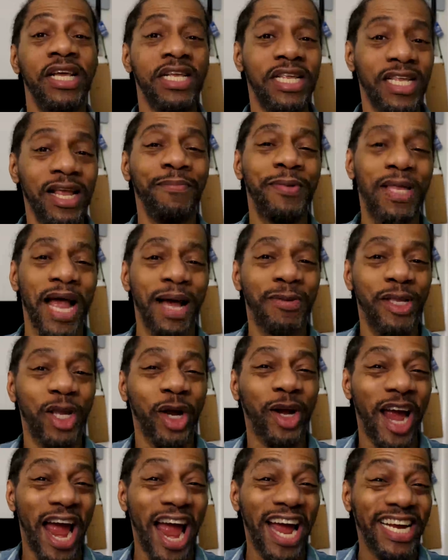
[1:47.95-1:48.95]
sometimes
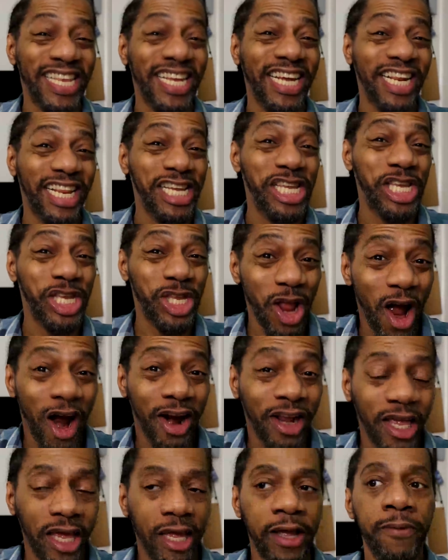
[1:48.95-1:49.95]
sarcastically
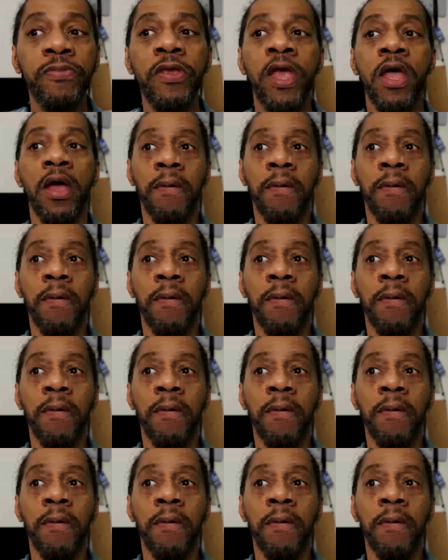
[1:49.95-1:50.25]
snarky,